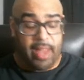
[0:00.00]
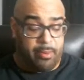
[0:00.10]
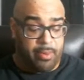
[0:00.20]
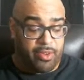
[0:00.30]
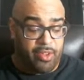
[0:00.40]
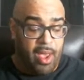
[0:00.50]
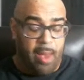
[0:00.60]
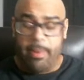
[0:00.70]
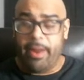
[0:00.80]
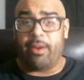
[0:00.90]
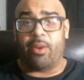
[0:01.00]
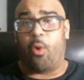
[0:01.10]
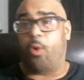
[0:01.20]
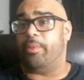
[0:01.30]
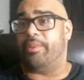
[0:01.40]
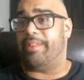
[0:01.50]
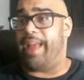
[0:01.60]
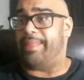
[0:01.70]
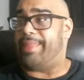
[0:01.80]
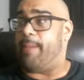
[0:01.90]
worse. Baron Corbin's
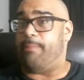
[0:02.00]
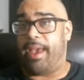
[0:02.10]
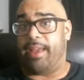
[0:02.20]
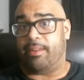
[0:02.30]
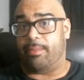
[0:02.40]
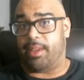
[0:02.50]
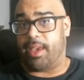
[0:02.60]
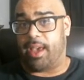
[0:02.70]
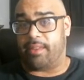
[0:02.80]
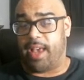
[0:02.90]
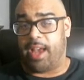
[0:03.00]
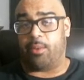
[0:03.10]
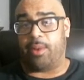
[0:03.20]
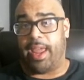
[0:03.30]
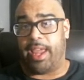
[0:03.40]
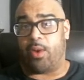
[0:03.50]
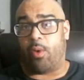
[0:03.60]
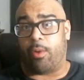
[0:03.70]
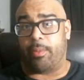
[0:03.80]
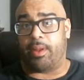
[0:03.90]
not that bad to me, guys. I don't hate
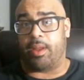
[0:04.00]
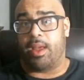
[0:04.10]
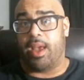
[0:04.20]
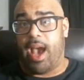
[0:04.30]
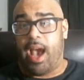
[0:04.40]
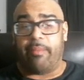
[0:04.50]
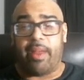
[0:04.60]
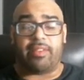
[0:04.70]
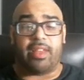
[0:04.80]
Corbin. I'm not saying